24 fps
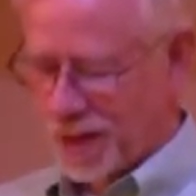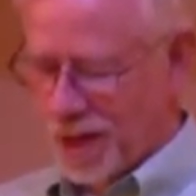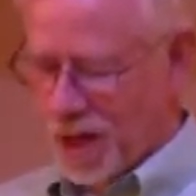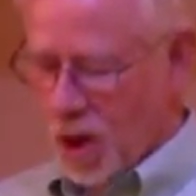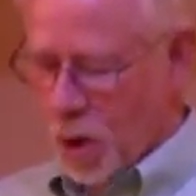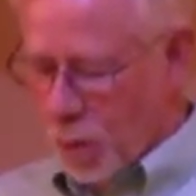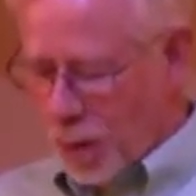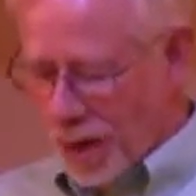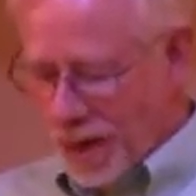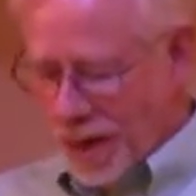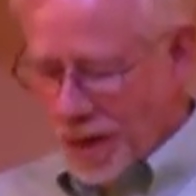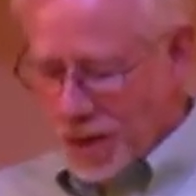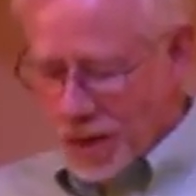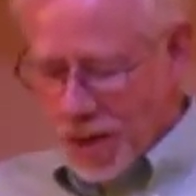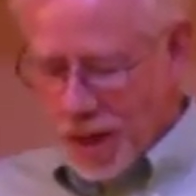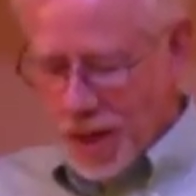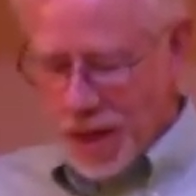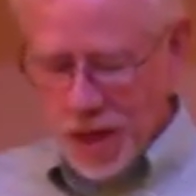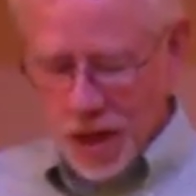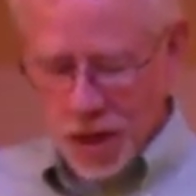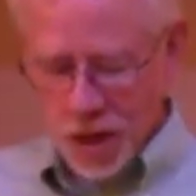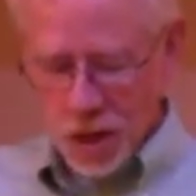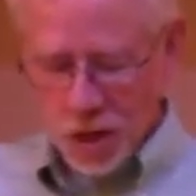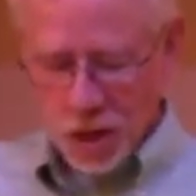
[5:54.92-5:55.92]
We need to
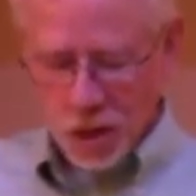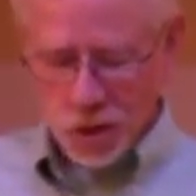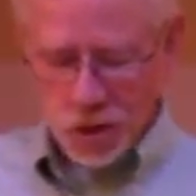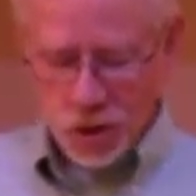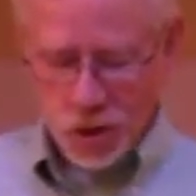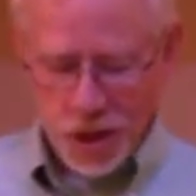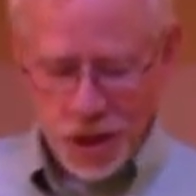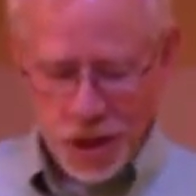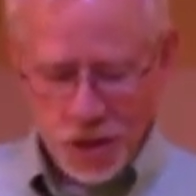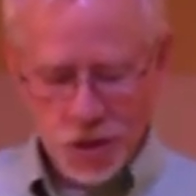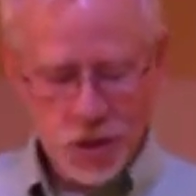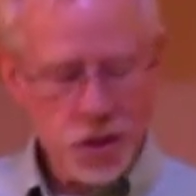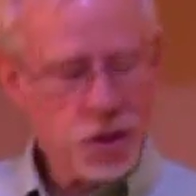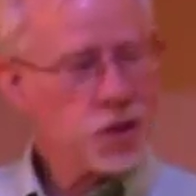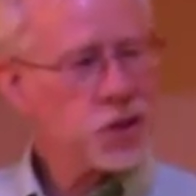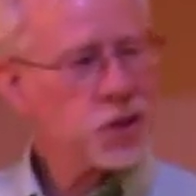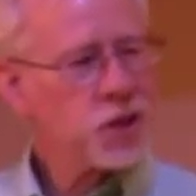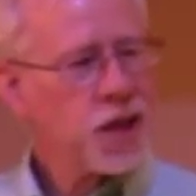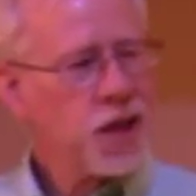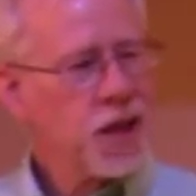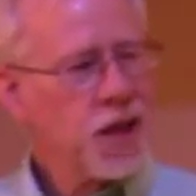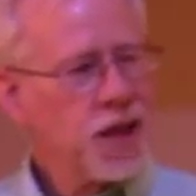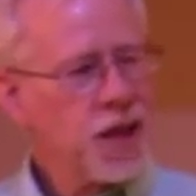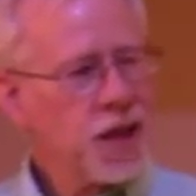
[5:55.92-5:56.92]
hear
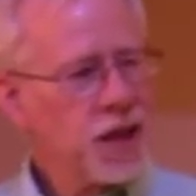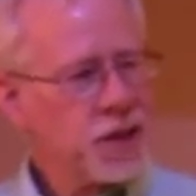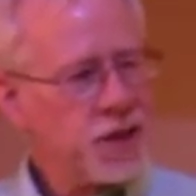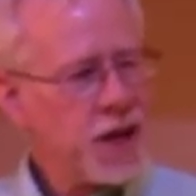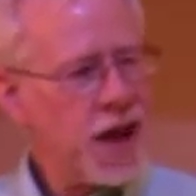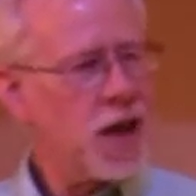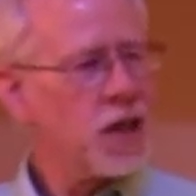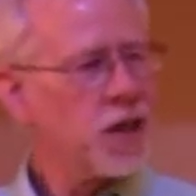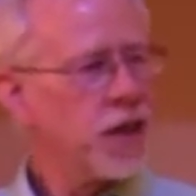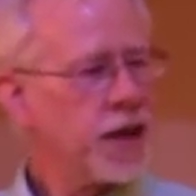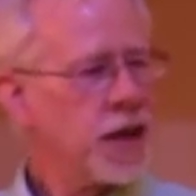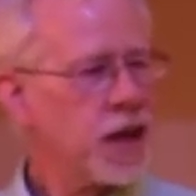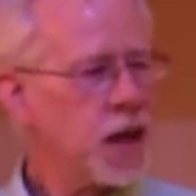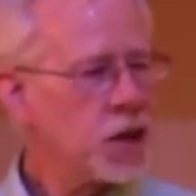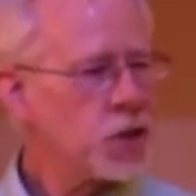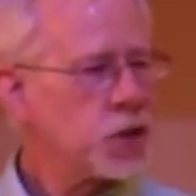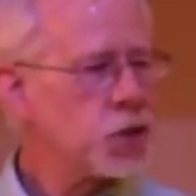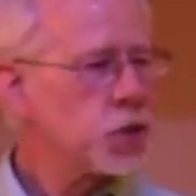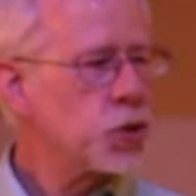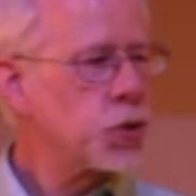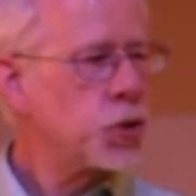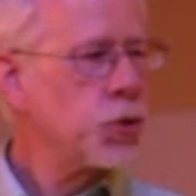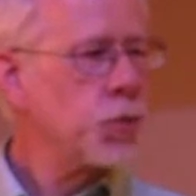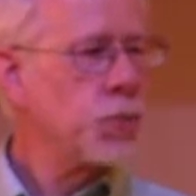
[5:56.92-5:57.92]
Jesus telling
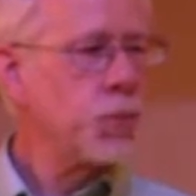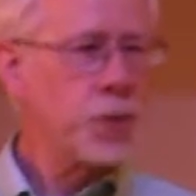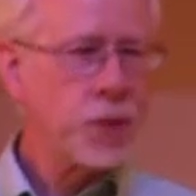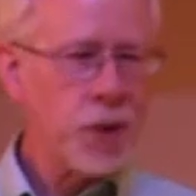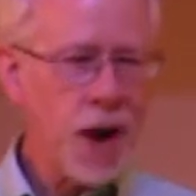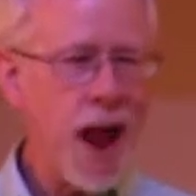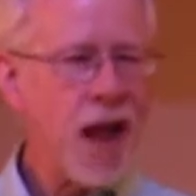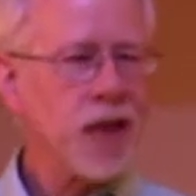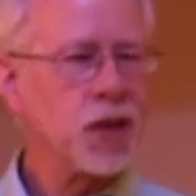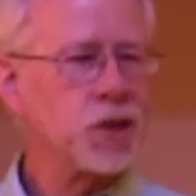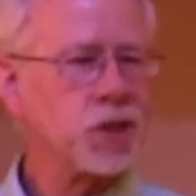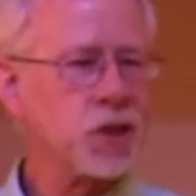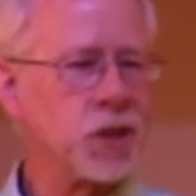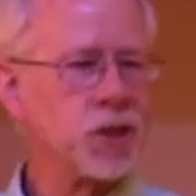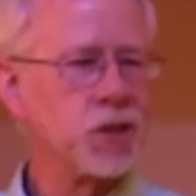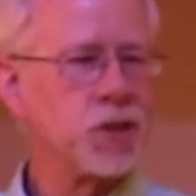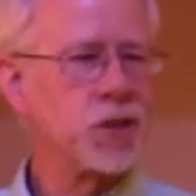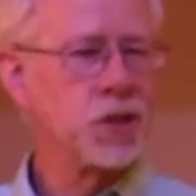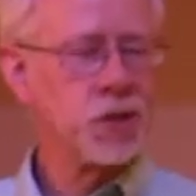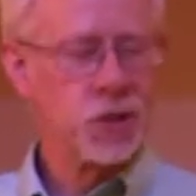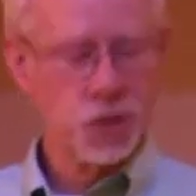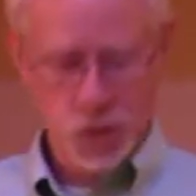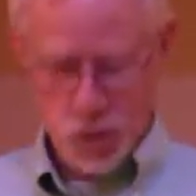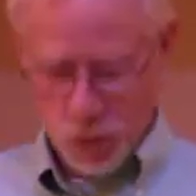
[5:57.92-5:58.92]
us to
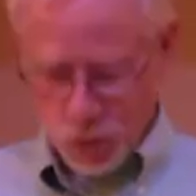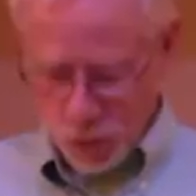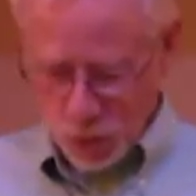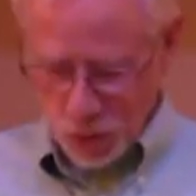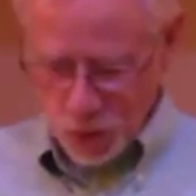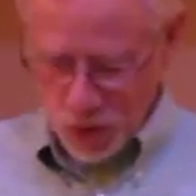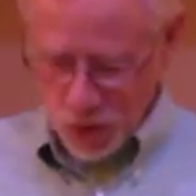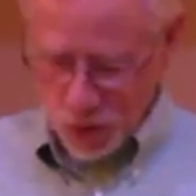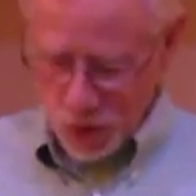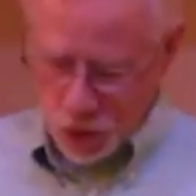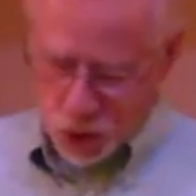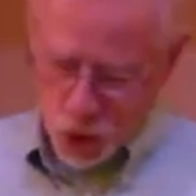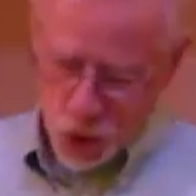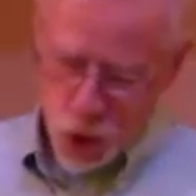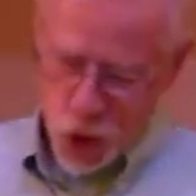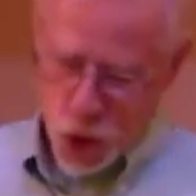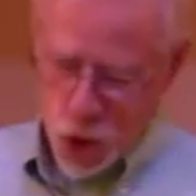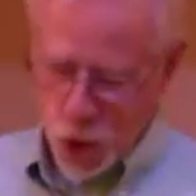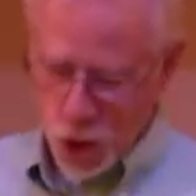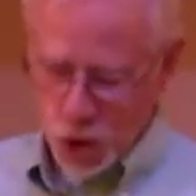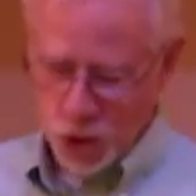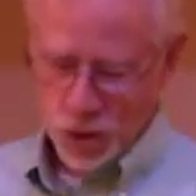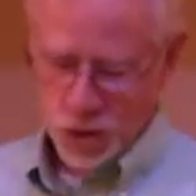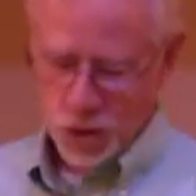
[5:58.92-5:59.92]
practice, to
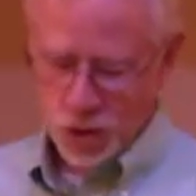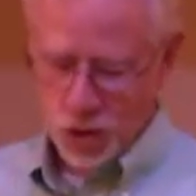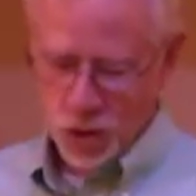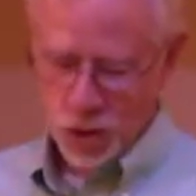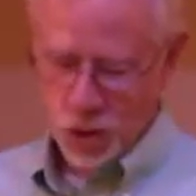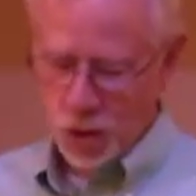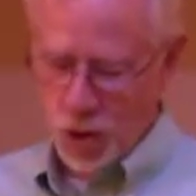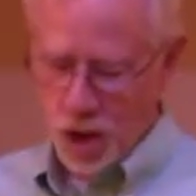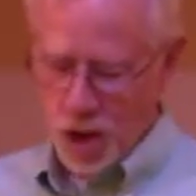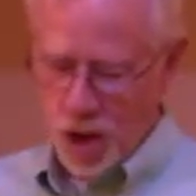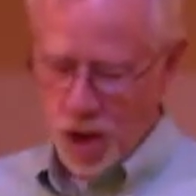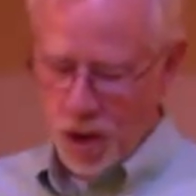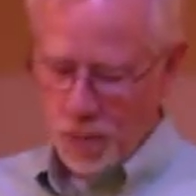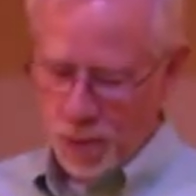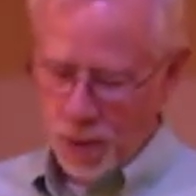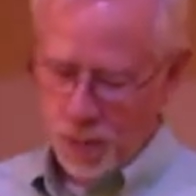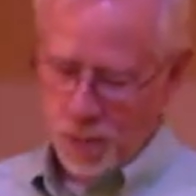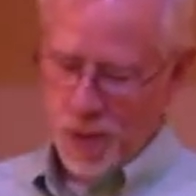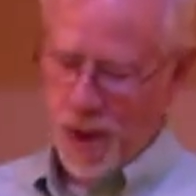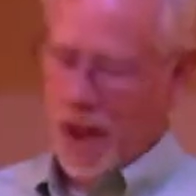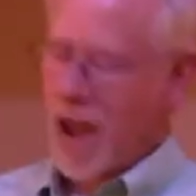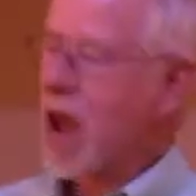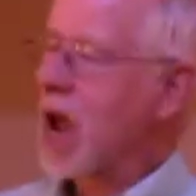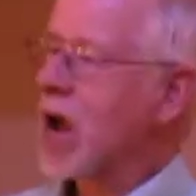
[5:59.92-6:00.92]
learn, to
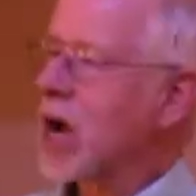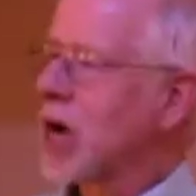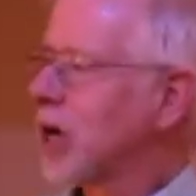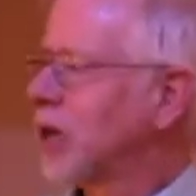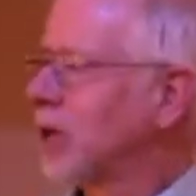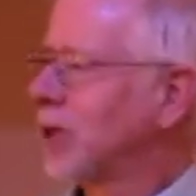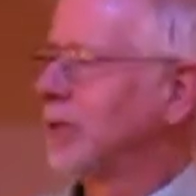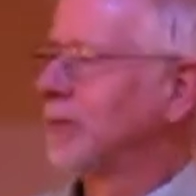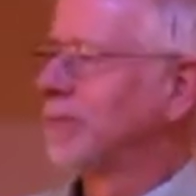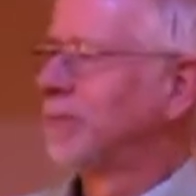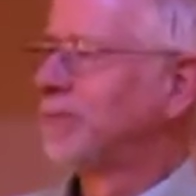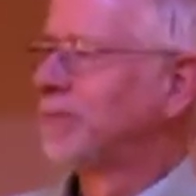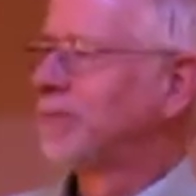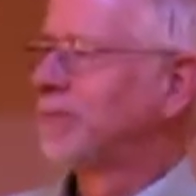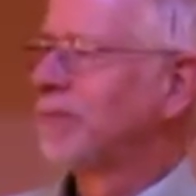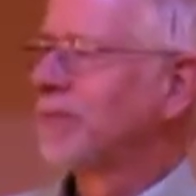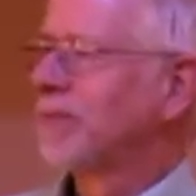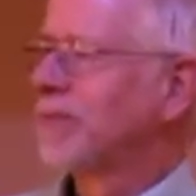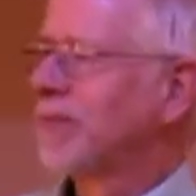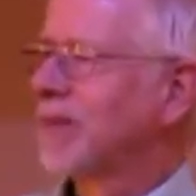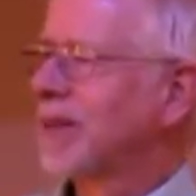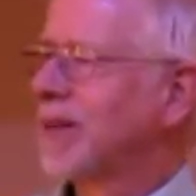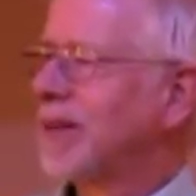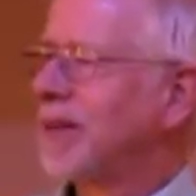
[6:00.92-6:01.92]
prepare,
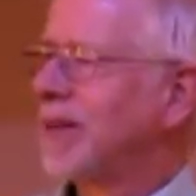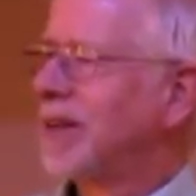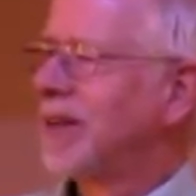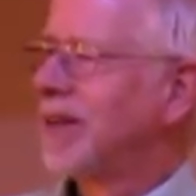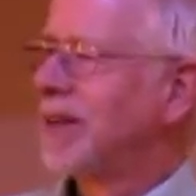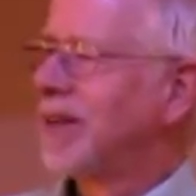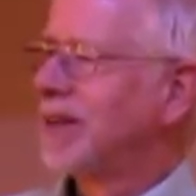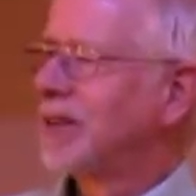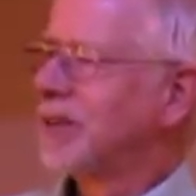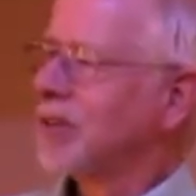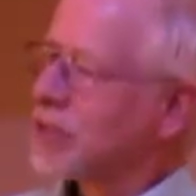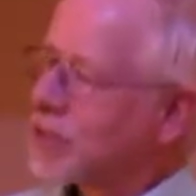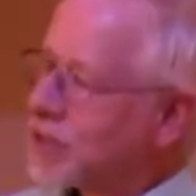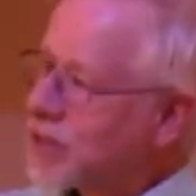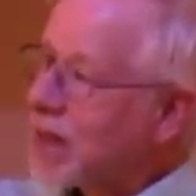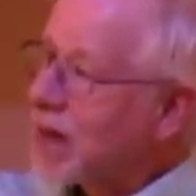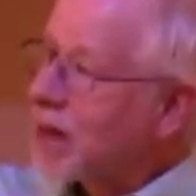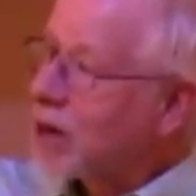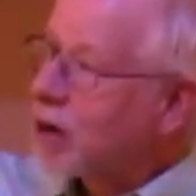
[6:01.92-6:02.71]
to set